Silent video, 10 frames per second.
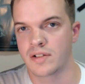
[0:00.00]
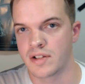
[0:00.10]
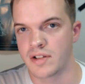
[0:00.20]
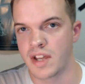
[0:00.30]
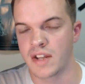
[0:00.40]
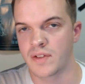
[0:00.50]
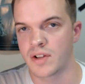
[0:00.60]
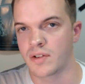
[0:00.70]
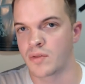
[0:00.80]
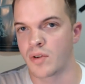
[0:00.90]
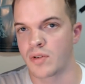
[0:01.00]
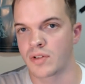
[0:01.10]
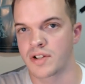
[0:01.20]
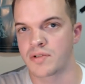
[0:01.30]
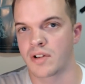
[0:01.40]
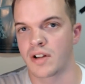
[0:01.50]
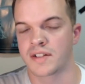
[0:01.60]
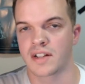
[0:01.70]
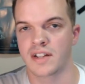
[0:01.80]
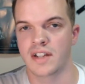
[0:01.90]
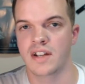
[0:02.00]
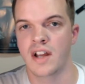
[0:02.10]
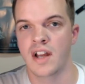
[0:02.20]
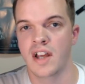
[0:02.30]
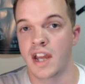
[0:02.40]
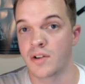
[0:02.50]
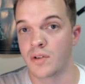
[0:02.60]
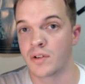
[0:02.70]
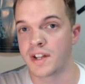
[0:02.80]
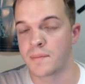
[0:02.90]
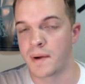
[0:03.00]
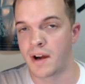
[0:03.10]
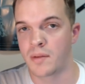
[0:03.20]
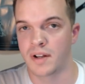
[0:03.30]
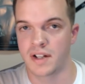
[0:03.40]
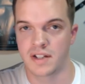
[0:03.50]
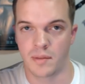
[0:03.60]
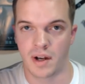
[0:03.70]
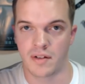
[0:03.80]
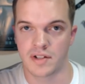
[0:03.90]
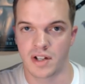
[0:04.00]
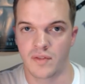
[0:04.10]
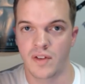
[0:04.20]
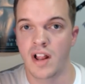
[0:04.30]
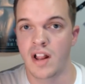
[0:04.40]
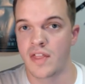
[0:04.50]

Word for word: you can't even go control alt delete and you hold down the power button until it powers off.